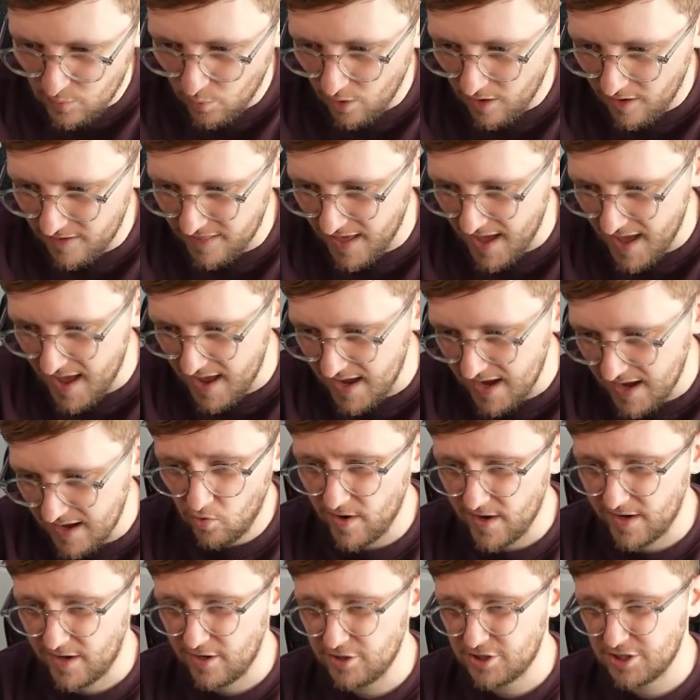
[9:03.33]
What are they?
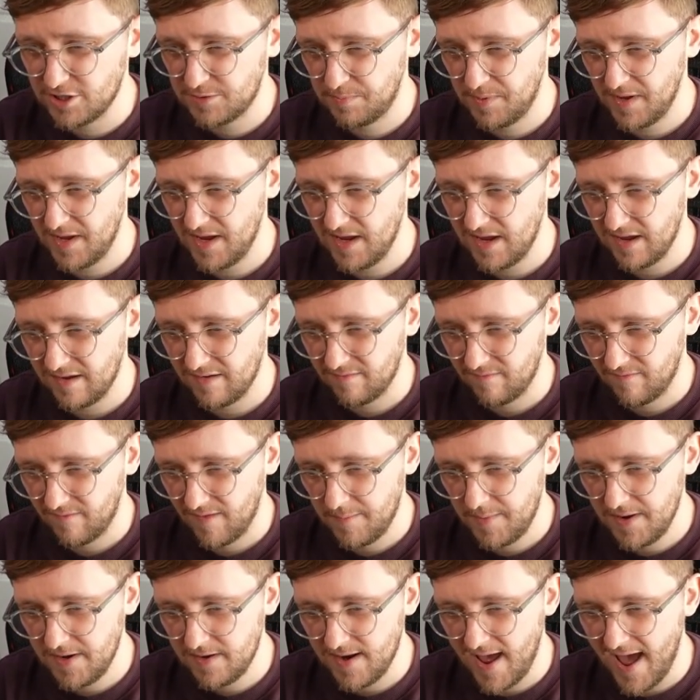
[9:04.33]
Or it could just be,
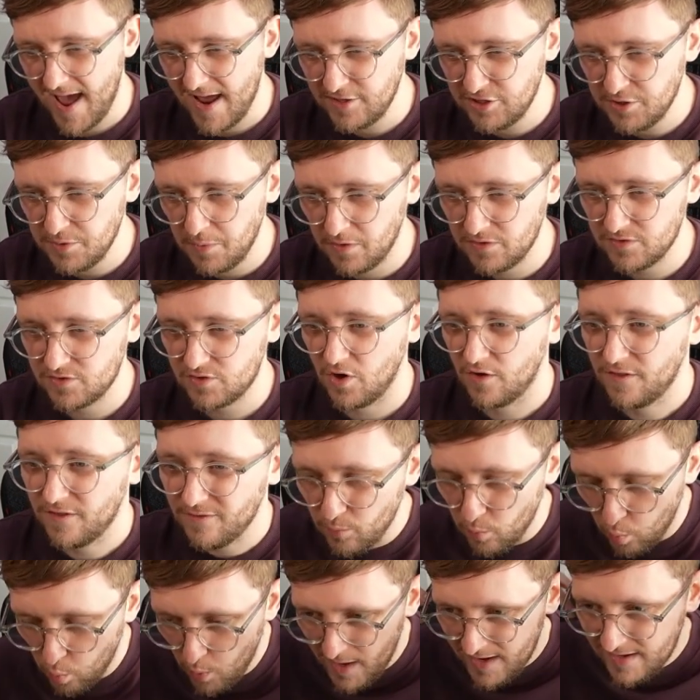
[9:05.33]
I mean, Angemon's got
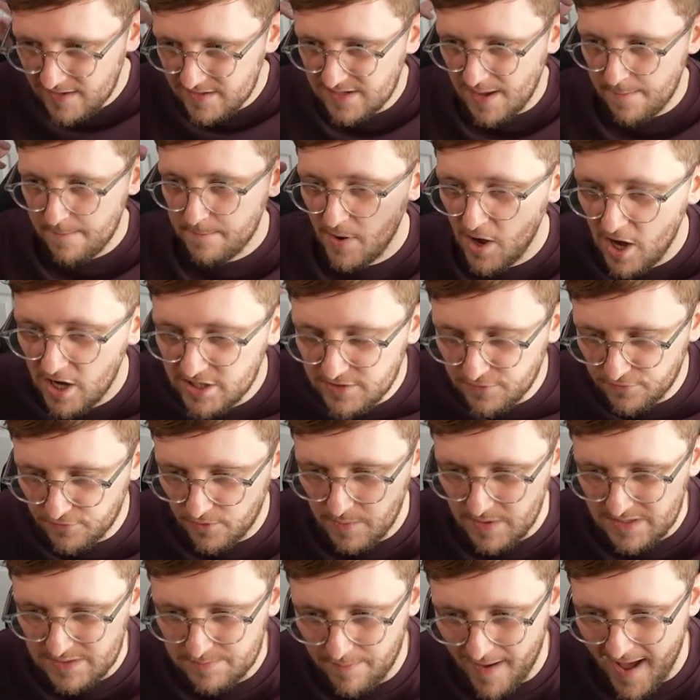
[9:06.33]
the wings emerging
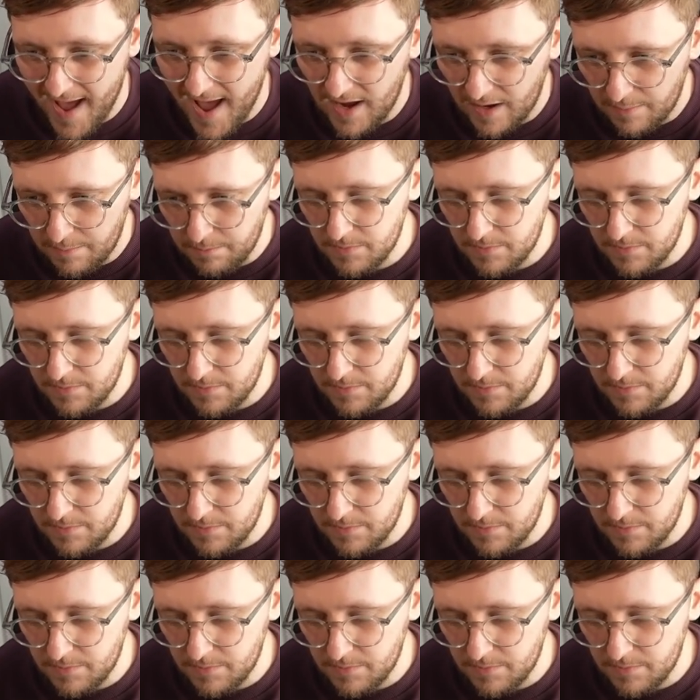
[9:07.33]
from his back.